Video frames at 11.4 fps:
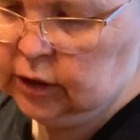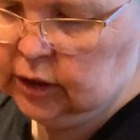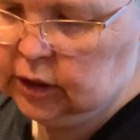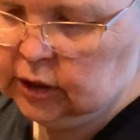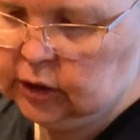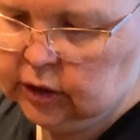
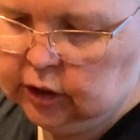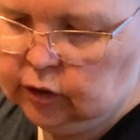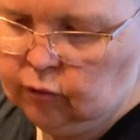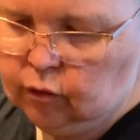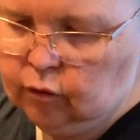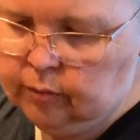this cedar
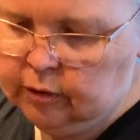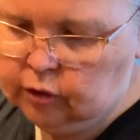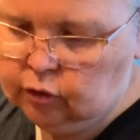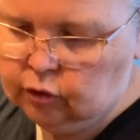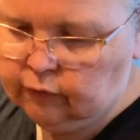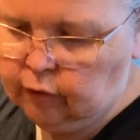rope, it was
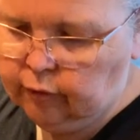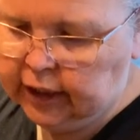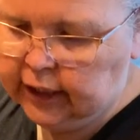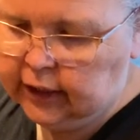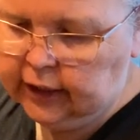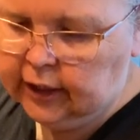used for
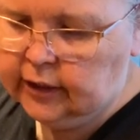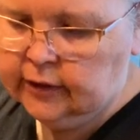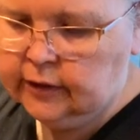regalia.